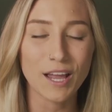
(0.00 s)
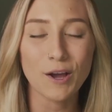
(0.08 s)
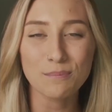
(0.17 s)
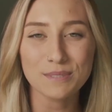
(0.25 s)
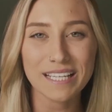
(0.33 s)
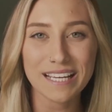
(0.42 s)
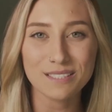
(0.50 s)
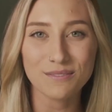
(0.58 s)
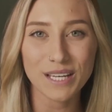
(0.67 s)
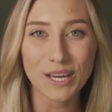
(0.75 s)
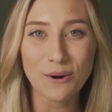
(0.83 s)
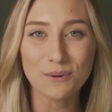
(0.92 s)
I hope today's
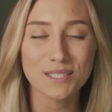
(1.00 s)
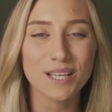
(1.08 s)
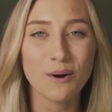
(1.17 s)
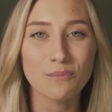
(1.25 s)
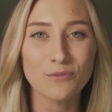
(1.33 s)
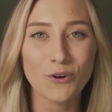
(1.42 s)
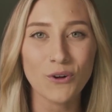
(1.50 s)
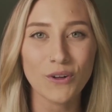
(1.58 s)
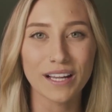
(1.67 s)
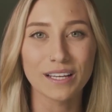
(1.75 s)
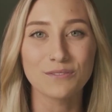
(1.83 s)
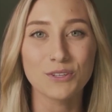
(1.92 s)
video was helpful,
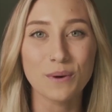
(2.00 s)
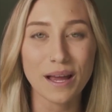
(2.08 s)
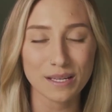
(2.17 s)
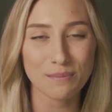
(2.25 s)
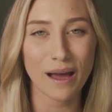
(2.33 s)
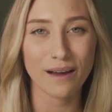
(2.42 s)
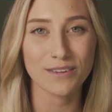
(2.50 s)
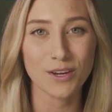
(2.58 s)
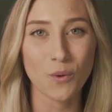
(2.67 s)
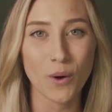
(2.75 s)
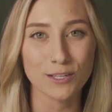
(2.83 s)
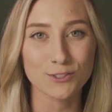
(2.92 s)
and if you end up having
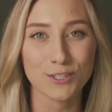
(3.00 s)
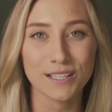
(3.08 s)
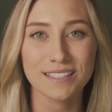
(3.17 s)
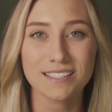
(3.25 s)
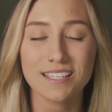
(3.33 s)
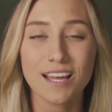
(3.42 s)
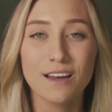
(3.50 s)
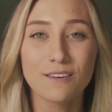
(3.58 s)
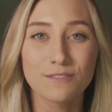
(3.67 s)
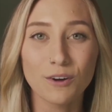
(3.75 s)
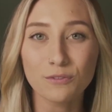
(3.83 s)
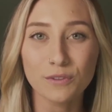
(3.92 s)
questions,
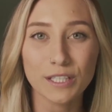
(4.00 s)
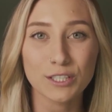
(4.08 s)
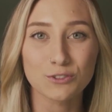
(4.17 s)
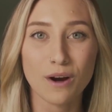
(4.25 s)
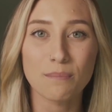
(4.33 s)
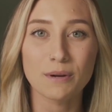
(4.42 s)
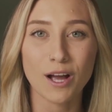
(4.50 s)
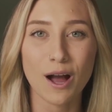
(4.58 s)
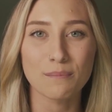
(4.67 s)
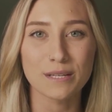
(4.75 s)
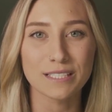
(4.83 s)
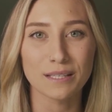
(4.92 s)
feel free to drop a
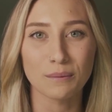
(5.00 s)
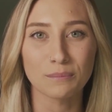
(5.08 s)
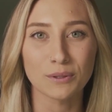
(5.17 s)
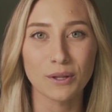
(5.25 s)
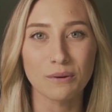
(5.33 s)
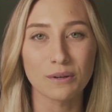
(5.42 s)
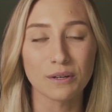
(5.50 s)
comment down below